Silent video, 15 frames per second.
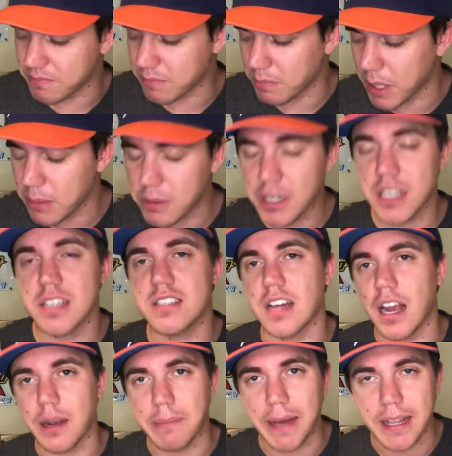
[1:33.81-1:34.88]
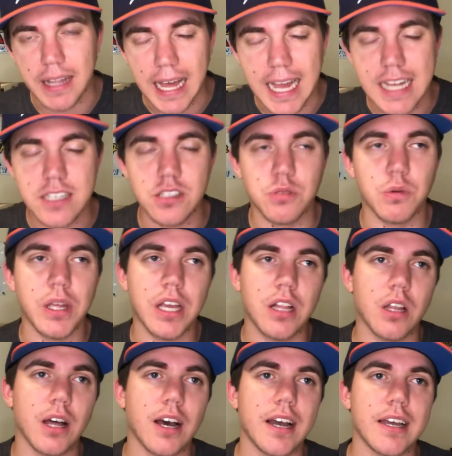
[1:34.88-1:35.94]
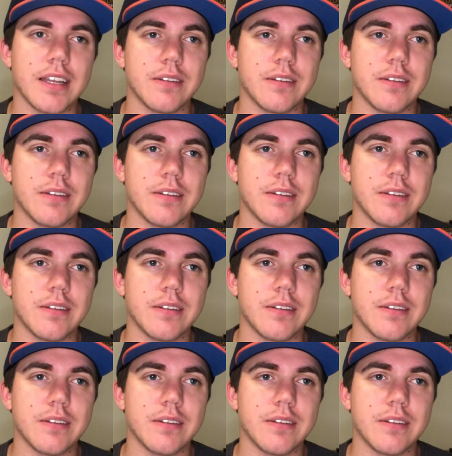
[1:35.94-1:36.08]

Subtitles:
People are going to talk about last week a lot.